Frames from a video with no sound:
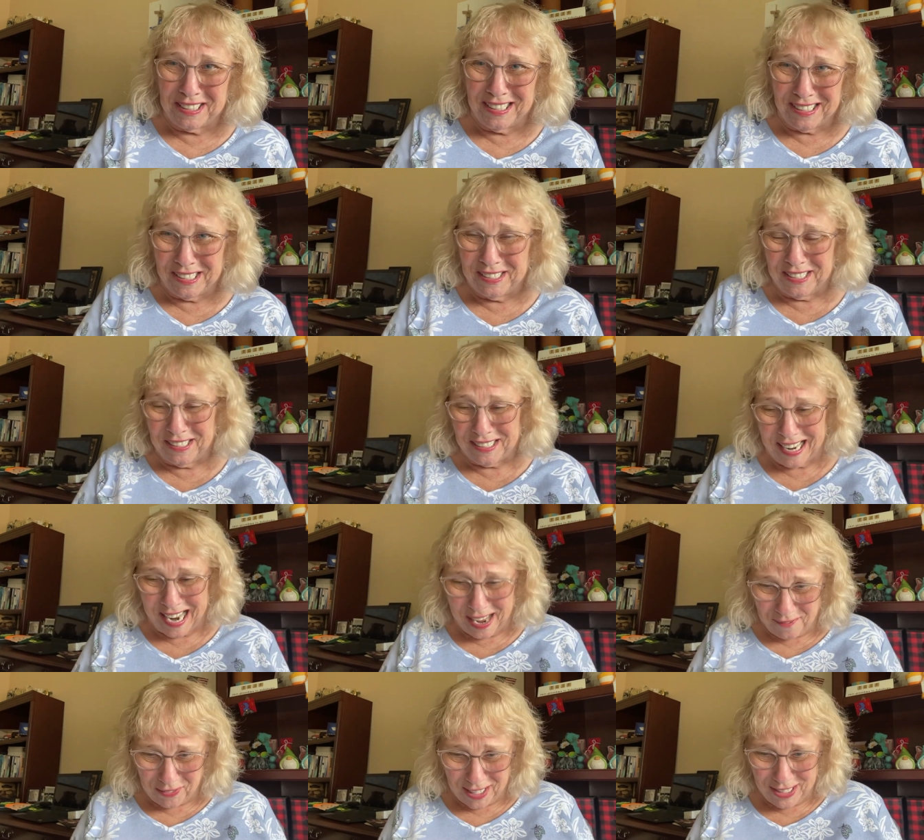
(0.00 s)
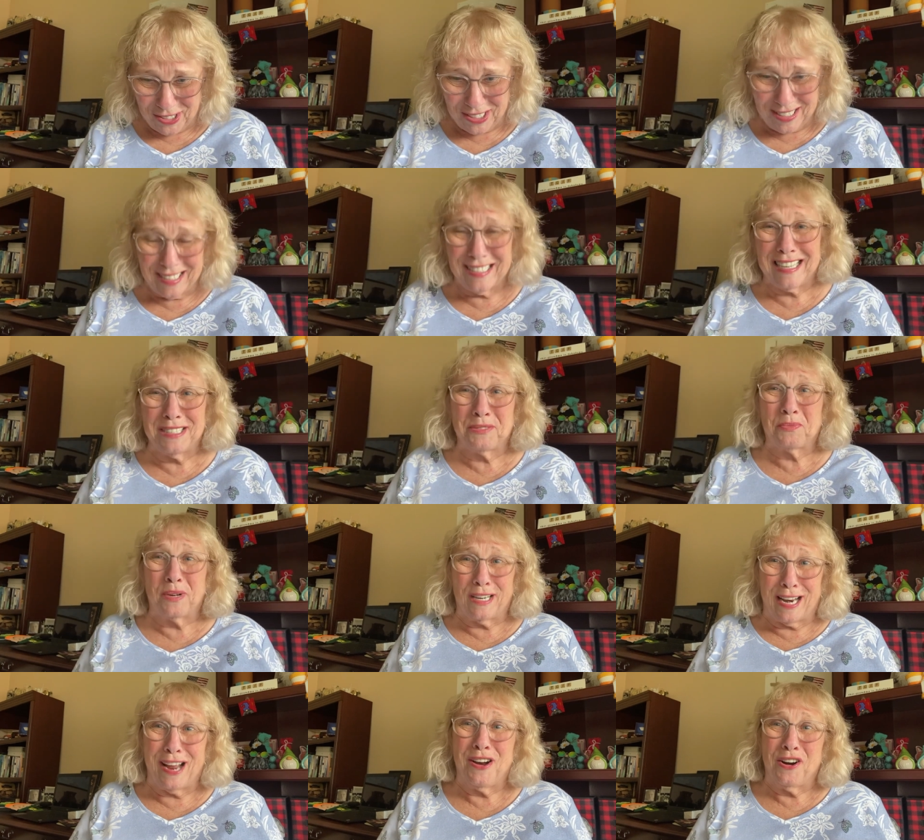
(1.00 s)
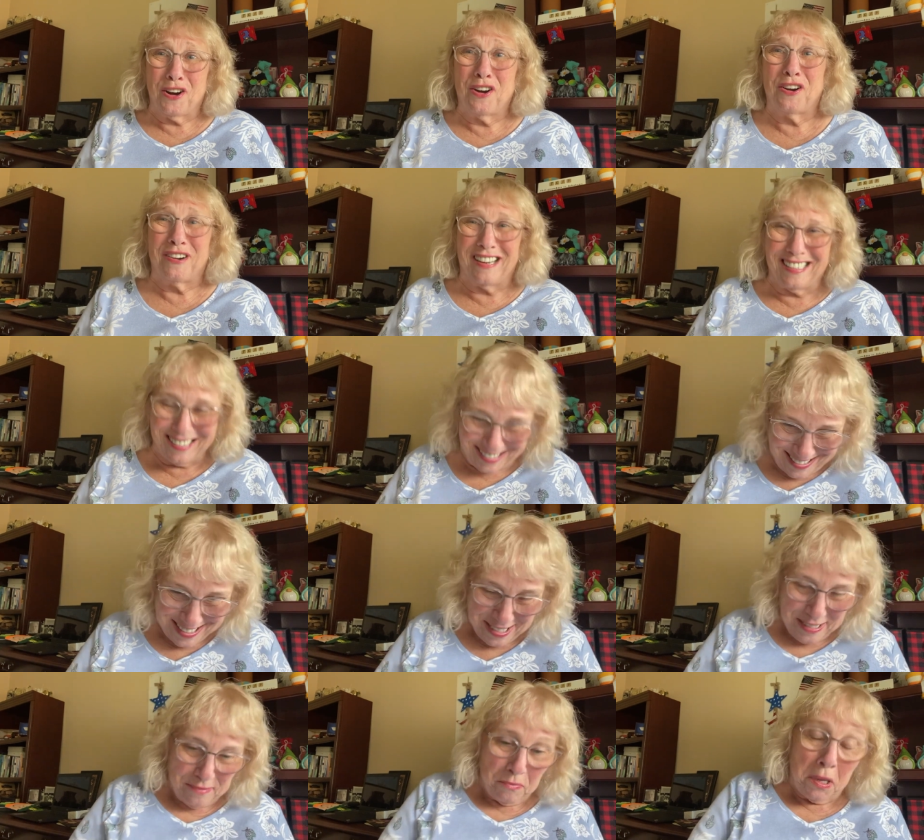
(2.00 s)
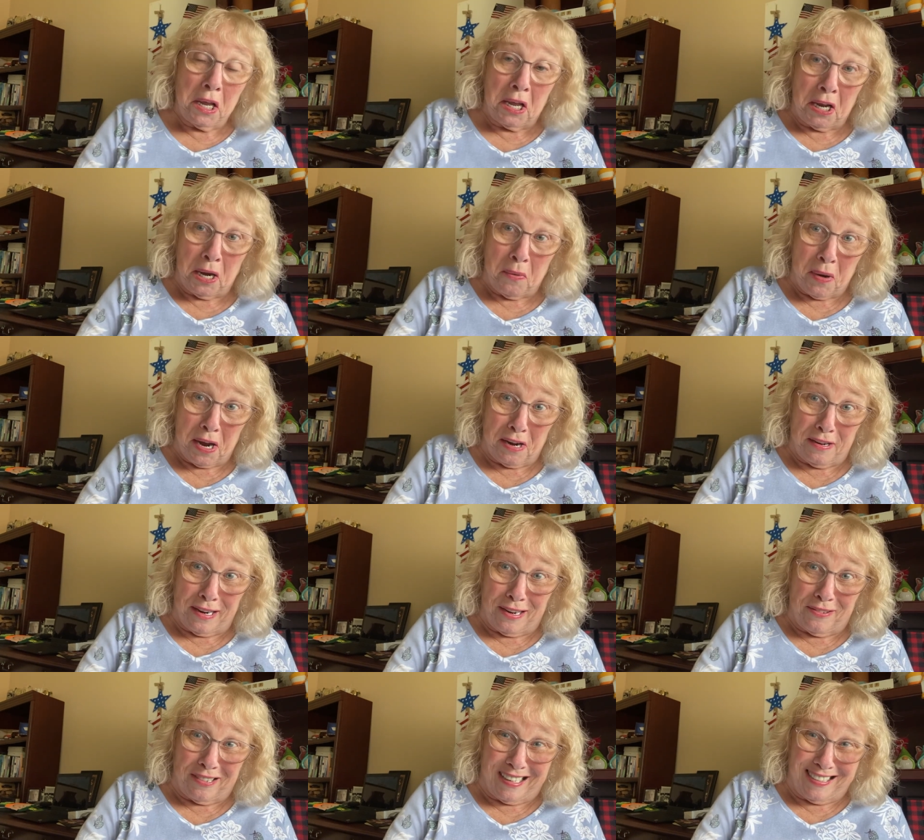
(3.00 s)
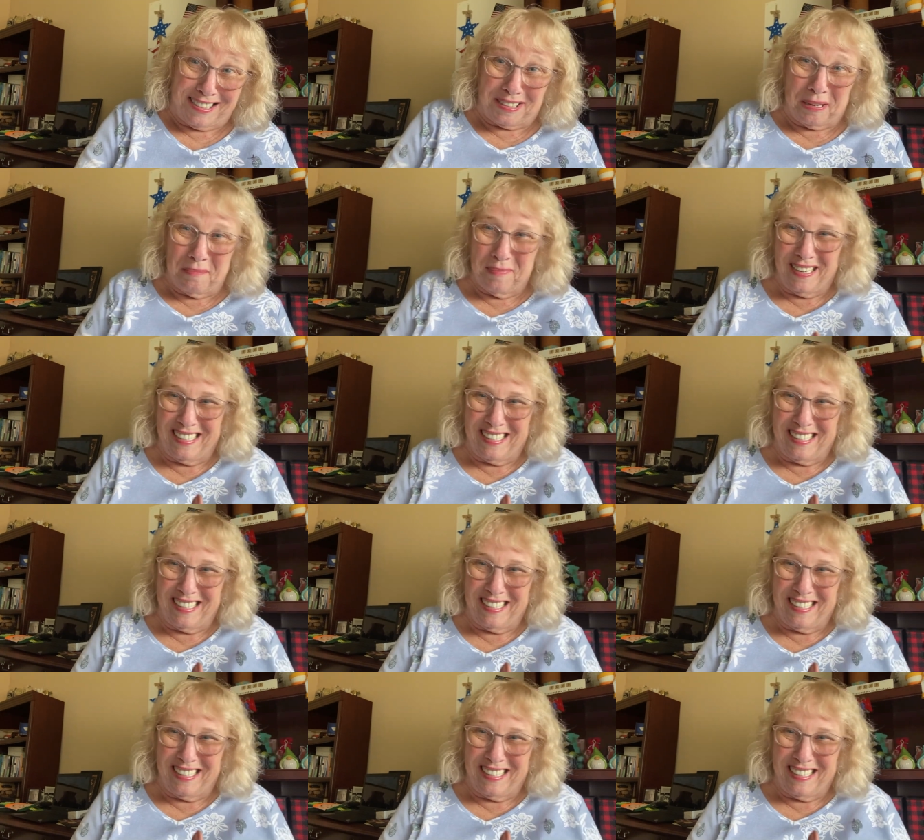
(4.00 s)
started laughing. She says, that's what I heard. Anyway, I digressed.